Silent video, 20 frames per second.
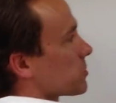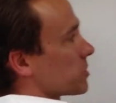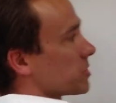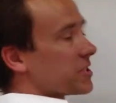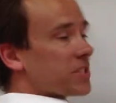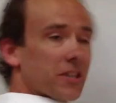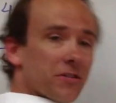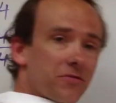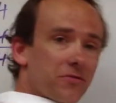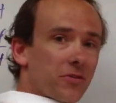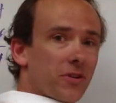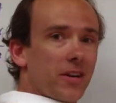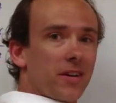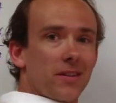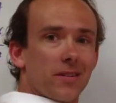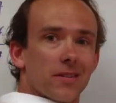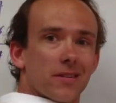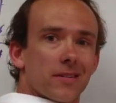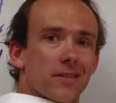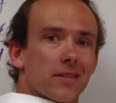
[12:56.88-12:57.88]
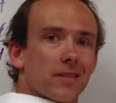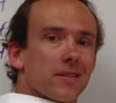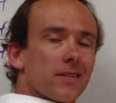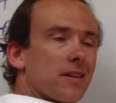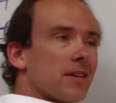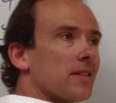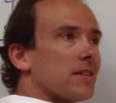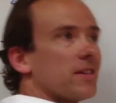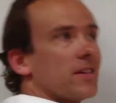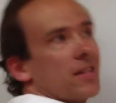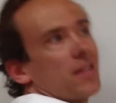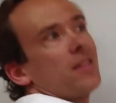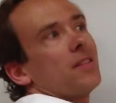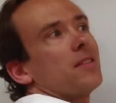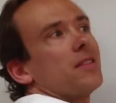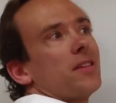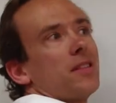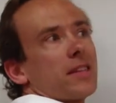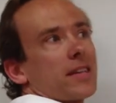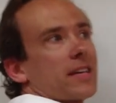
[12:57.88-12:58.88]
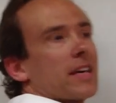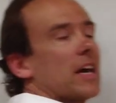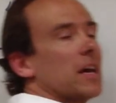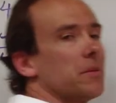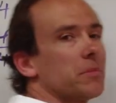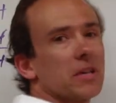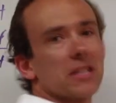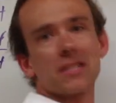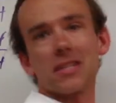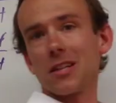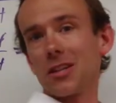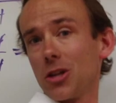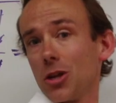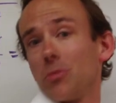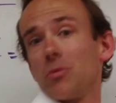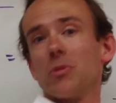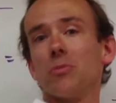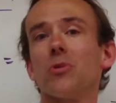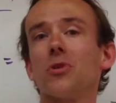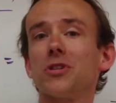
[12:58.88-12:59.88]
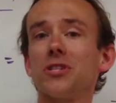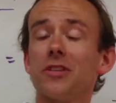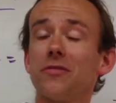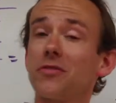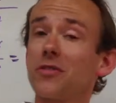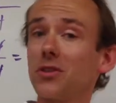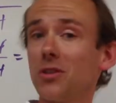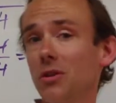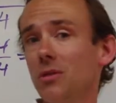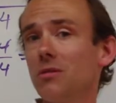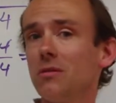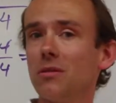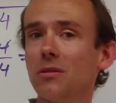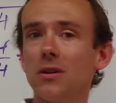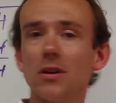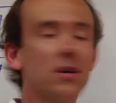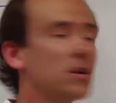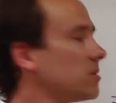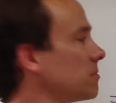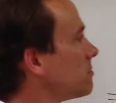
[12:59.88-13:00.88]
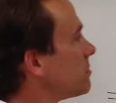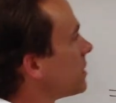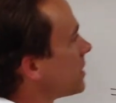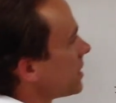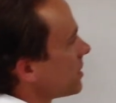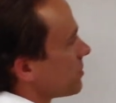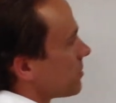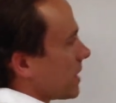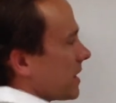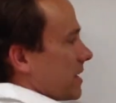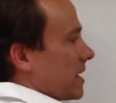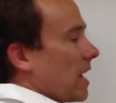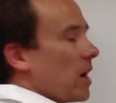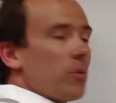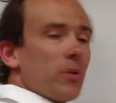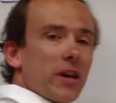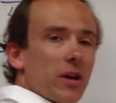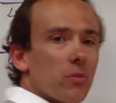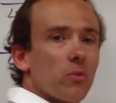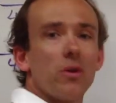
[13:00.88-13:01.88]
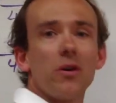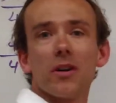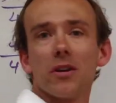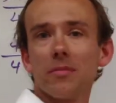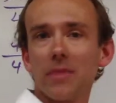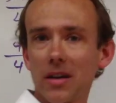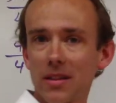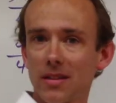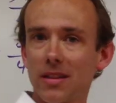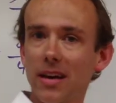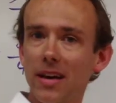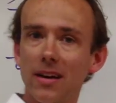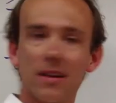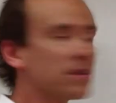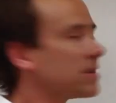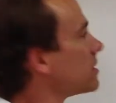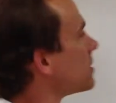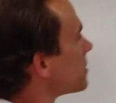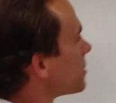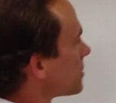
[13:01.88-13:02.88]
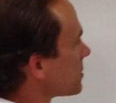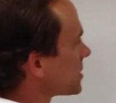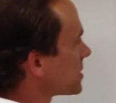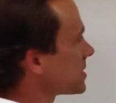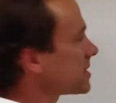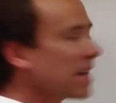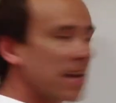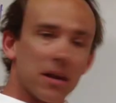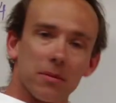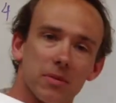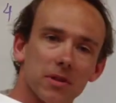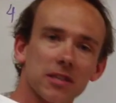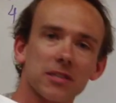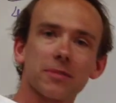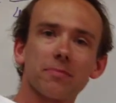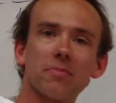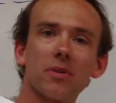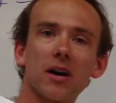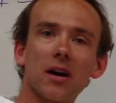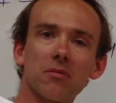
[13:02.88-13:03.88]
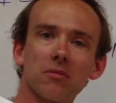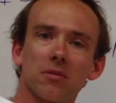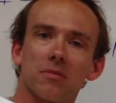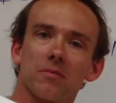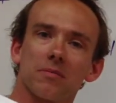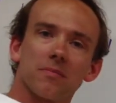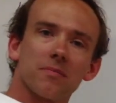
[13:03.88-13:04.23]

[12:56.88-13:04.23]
were different, then, then the game gets a little bit more difficult. But right now we ain't worried about that. They're the same in this problem.